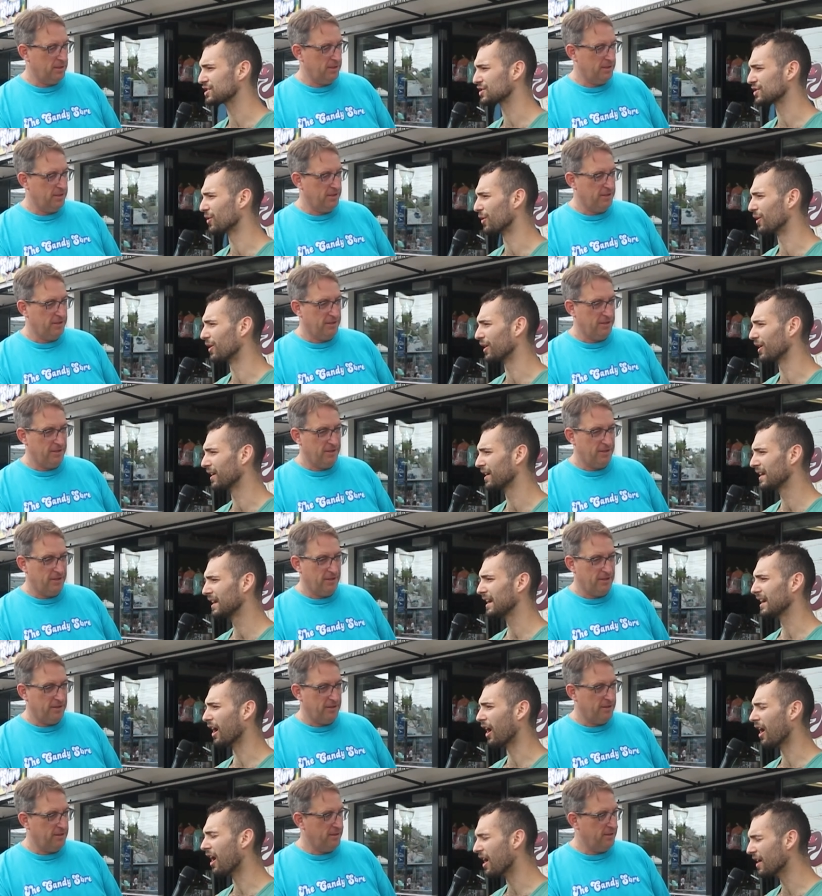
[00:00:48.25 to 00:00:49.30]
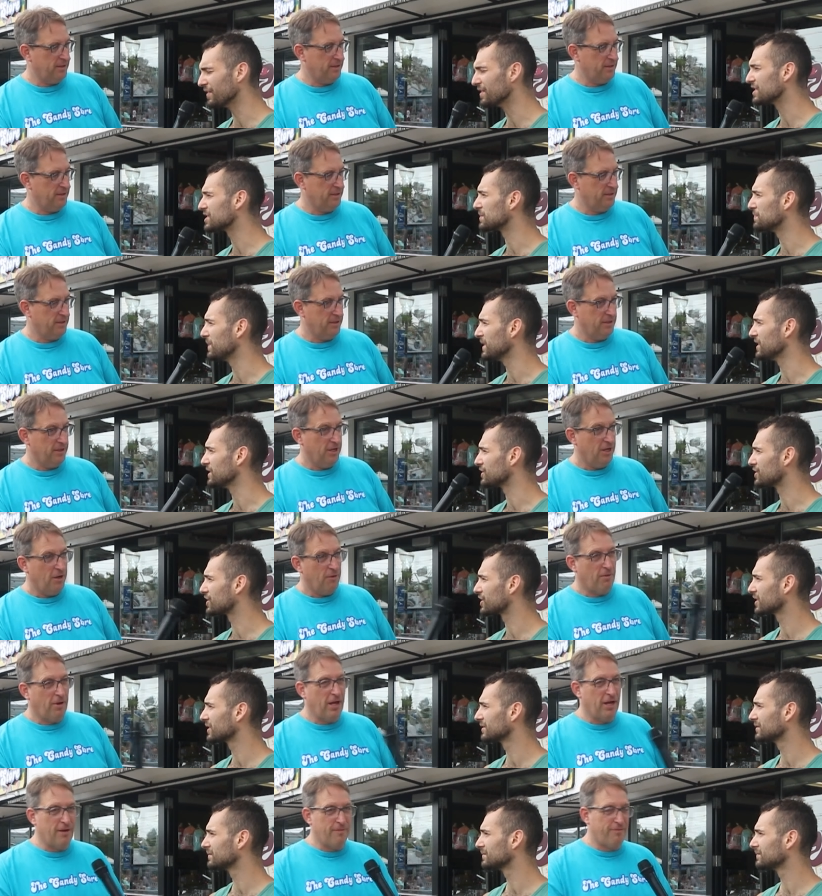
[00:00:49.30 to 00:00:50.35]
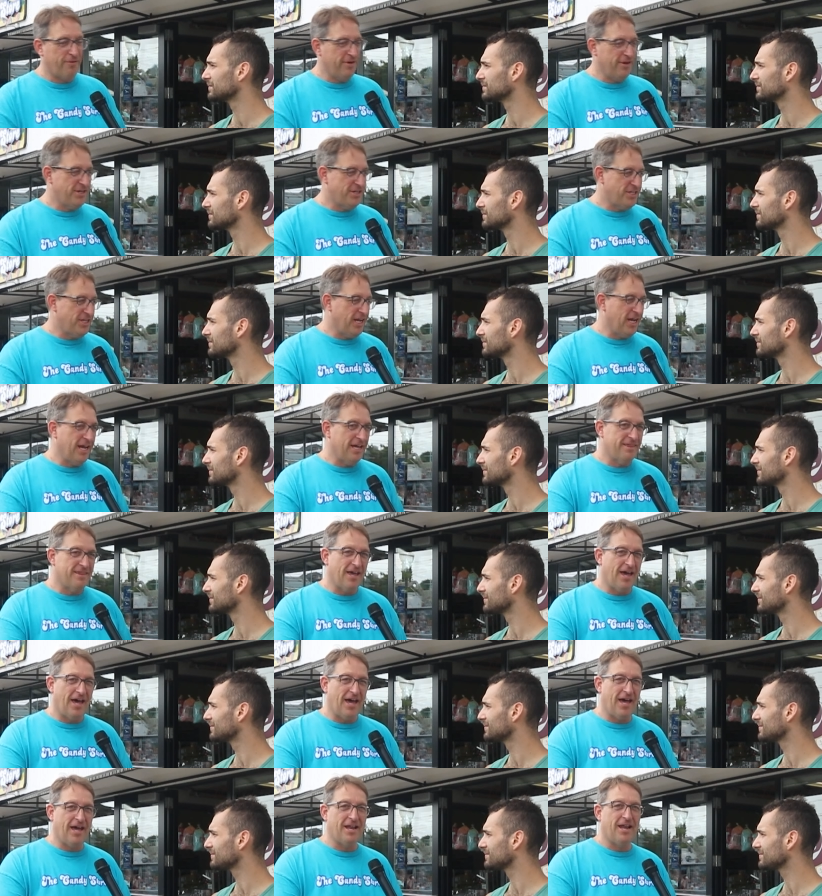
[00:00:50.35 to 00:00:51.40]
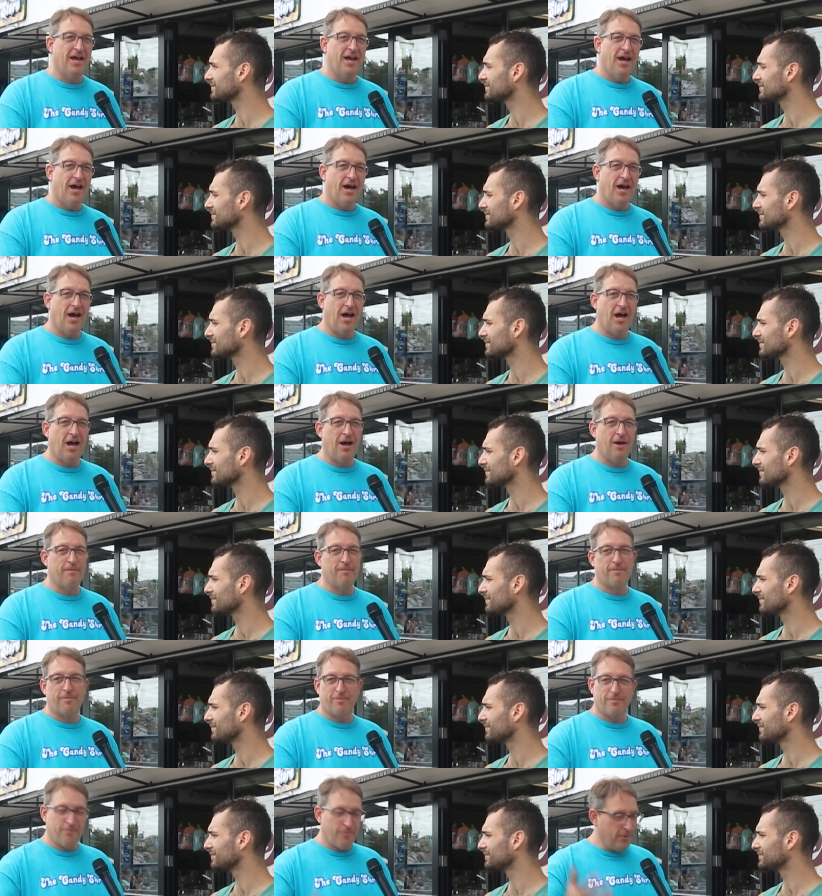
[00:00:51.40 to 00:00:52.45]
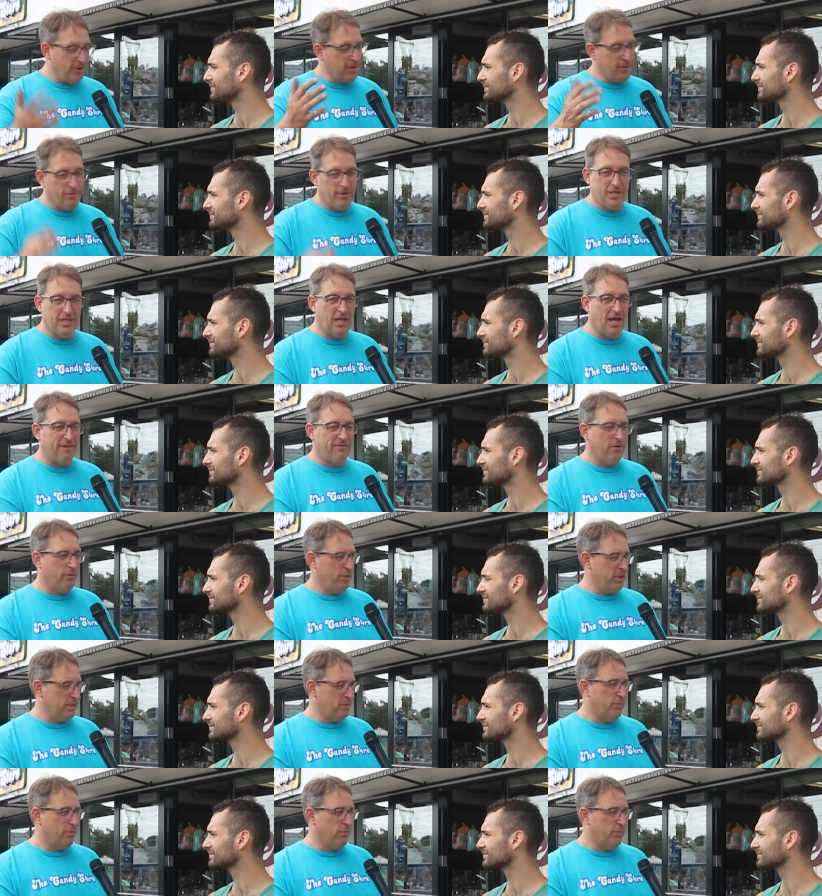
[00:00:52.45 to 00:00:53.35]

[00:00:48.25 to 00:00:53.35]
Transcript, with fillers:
Speaker 1: store on this beach? Well, I appreciate that. Um, we, we love it. We,